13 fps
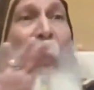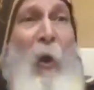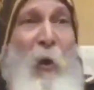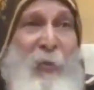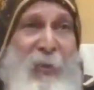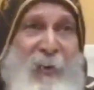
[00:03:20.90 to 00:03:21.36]

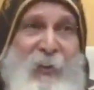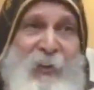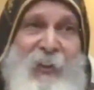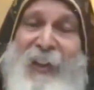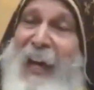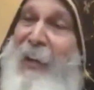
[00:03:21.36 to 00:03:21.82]

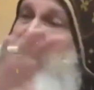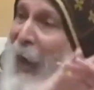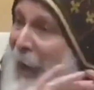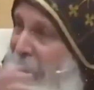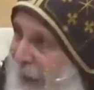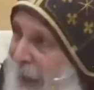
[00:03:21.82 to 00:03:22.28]
authors, the
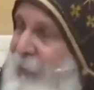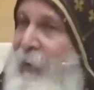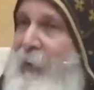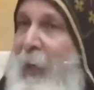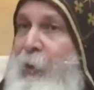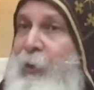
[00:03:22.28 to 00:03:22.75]
entire
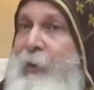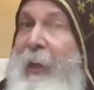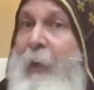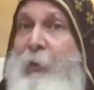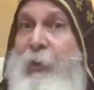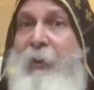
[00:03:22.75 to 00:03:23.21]
writers,
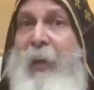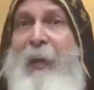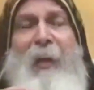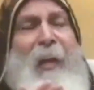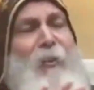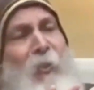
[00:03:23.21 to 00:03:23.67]
I should say, the